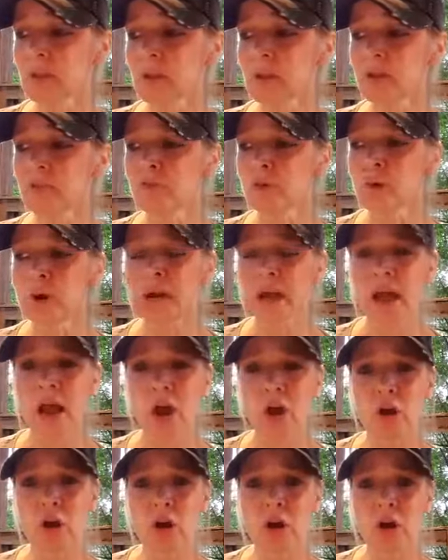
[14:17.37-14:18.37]
Avoid
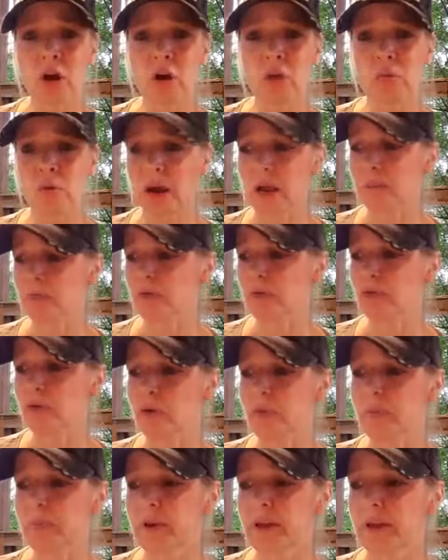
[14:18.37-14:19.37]
alcohol right
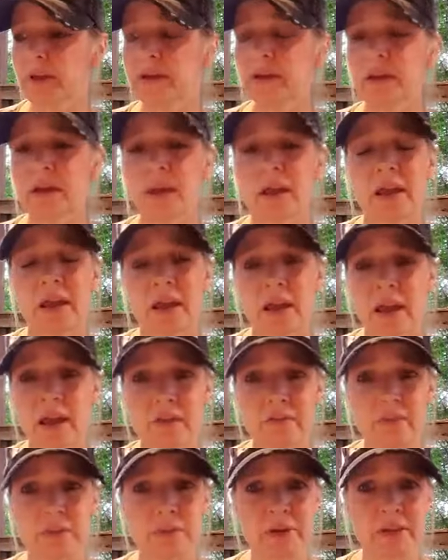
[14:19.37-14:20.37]
before bed.
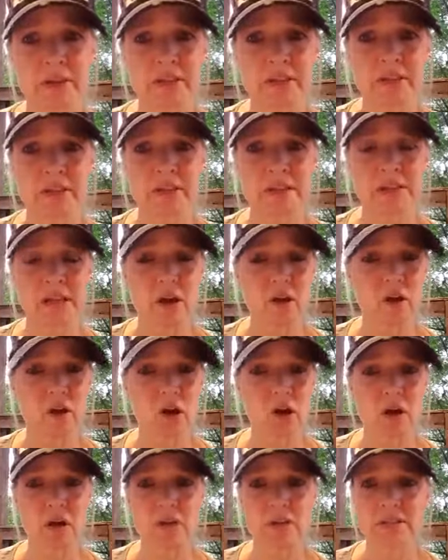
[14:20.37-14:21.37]
Everybody thinks
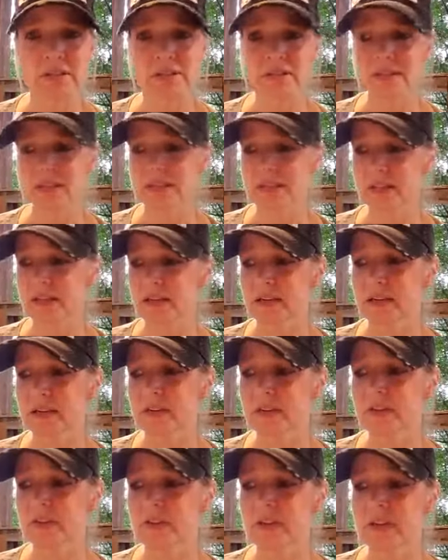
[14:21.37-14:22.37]
alcohol is a
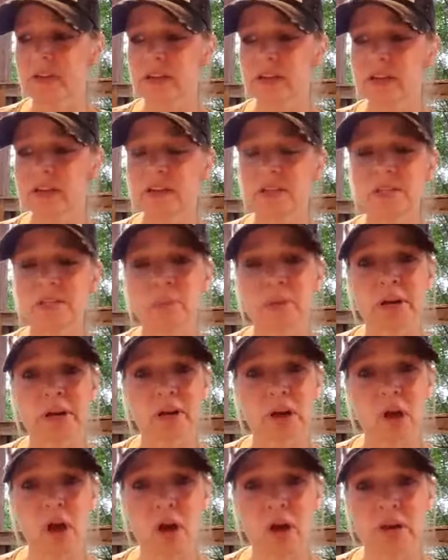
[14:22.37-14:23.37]
sedative. It is, but
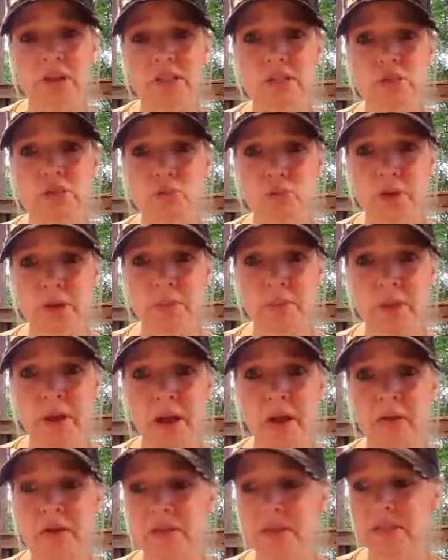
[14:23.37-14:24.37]
it causes
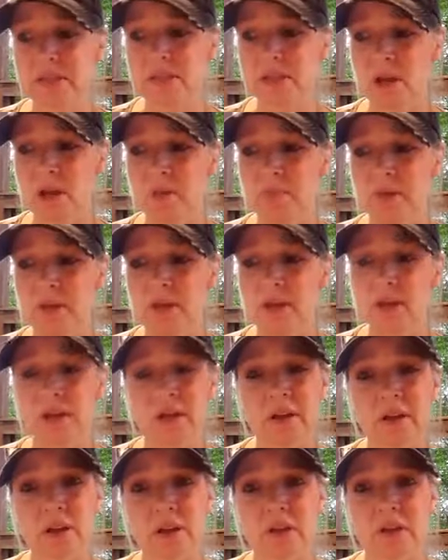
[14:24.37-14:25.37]
rebound insomnia.
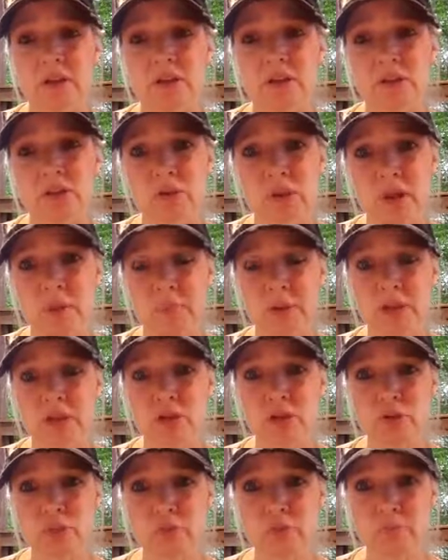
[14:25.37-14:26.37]
So that means
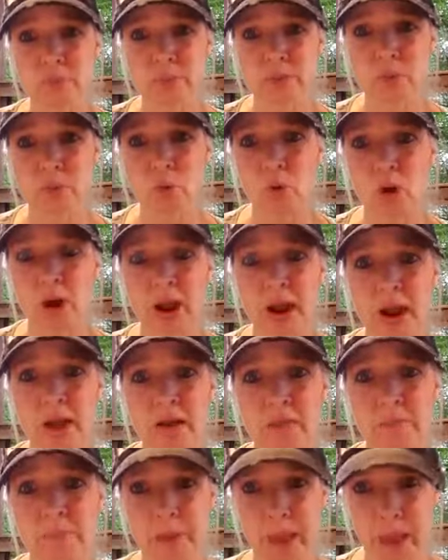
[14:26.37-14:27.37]
you'll be more
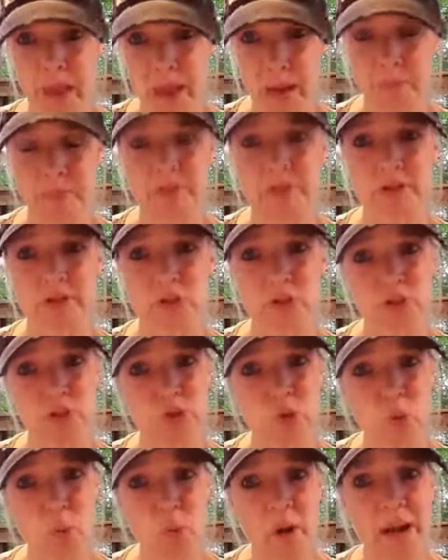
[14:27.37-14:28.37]
apt
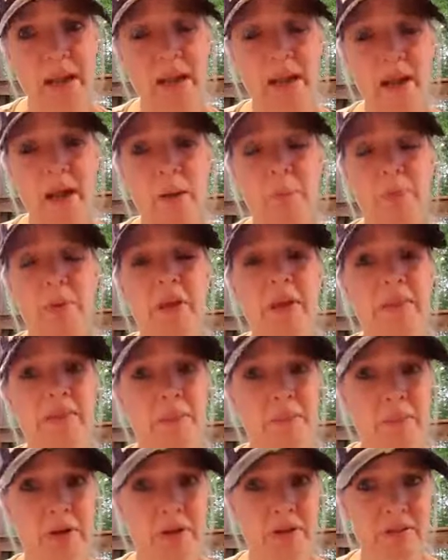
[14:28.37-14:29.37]
to wake up in the
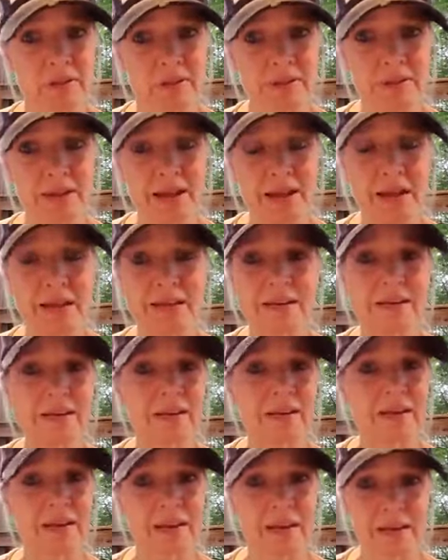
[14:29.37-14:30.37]
middle of the night
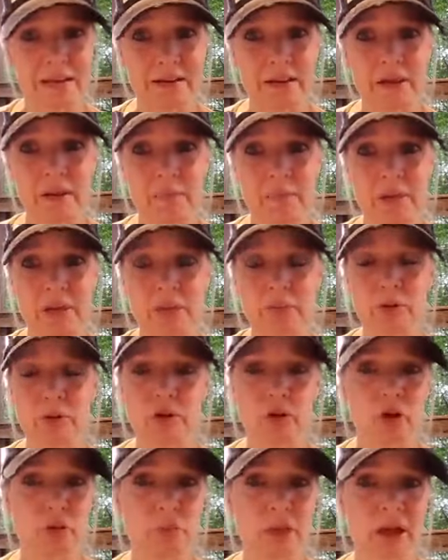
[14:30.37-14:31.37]
and not be able to
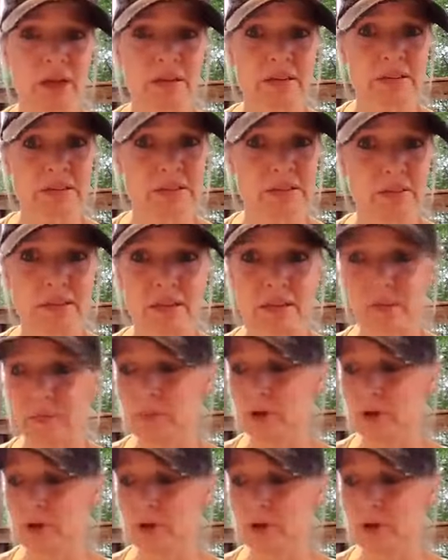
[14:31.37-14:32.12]
go back to sleep.